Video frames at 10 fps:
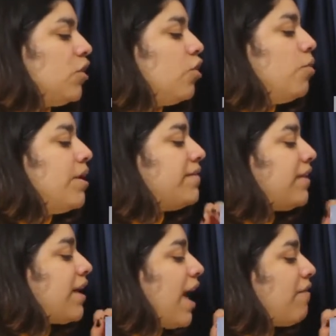Who is
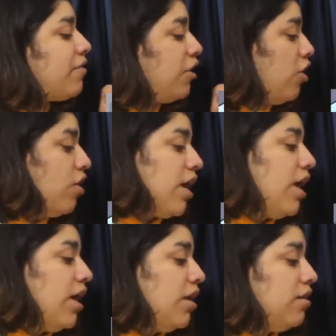the guy with the long
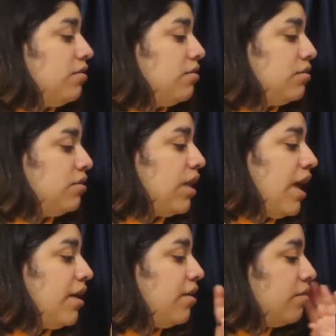hair?
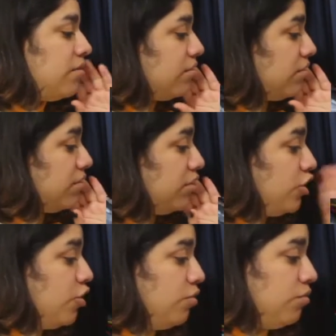Like,
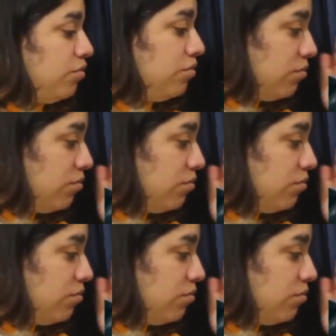you.